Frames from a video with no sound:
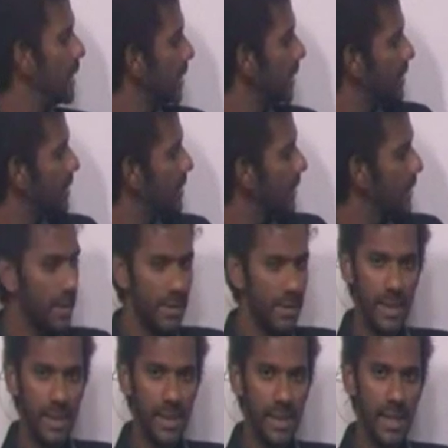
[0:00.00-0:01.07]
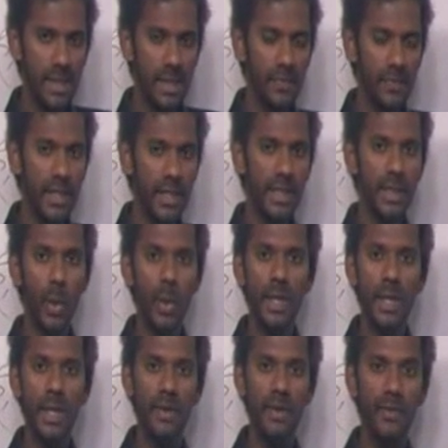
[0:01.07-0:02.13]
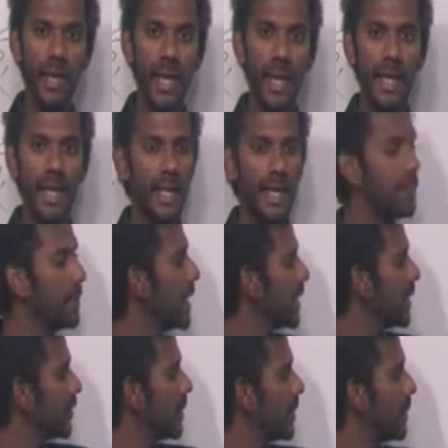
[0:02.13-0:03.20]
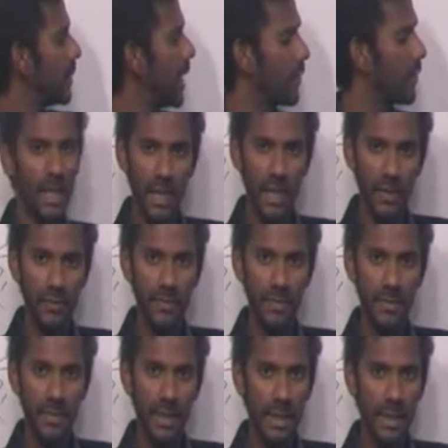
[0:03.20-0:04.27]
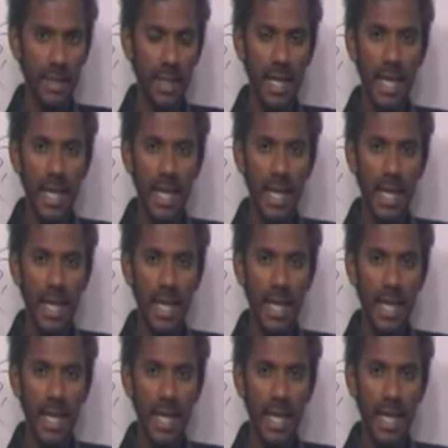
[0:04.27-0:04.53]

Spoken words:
That is, in this sentence, we don't have any main verb after have. Clear?